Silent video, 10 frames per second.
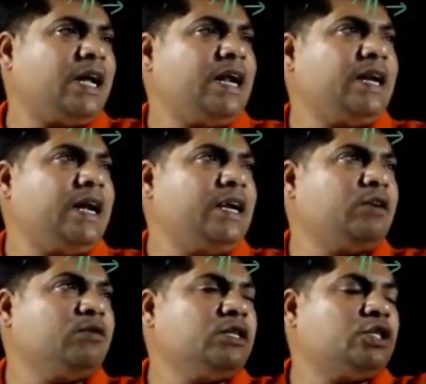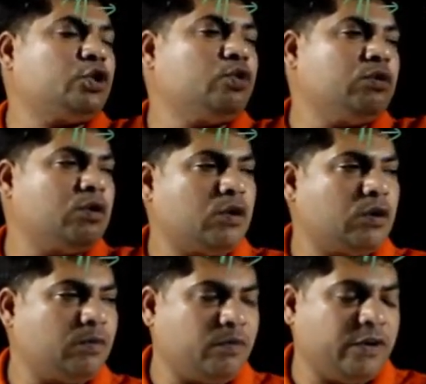and n2 is 2.
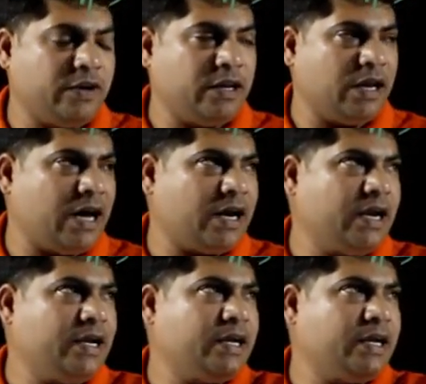We are